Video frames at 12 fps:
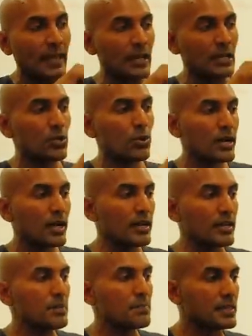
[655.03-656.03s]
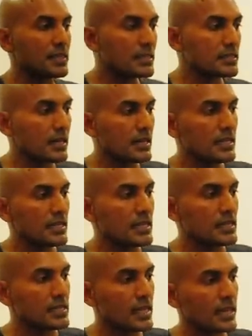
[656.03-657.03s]
And yoga in Patanjali
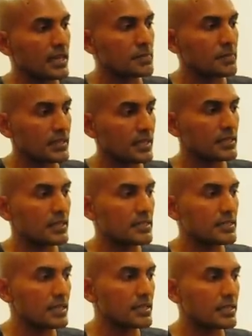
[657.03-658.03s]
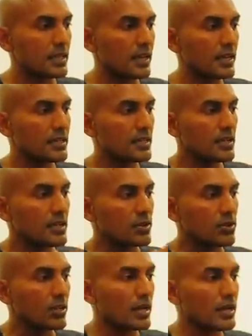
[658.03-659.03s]
Patanjali says
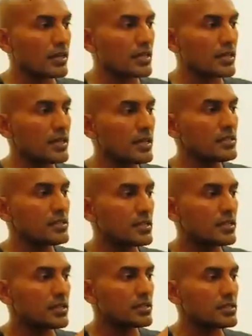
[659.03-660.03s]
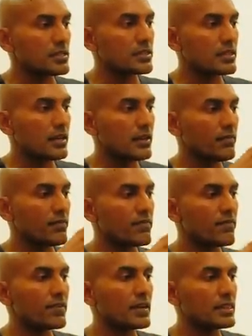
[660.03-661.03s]
that yoga is chitta
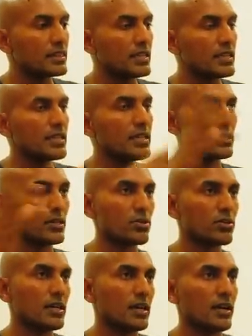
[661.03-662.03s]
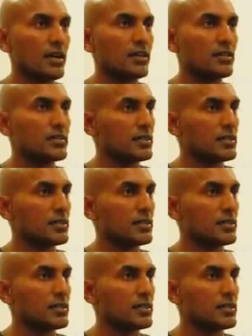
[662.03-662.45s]
vritti nirodha.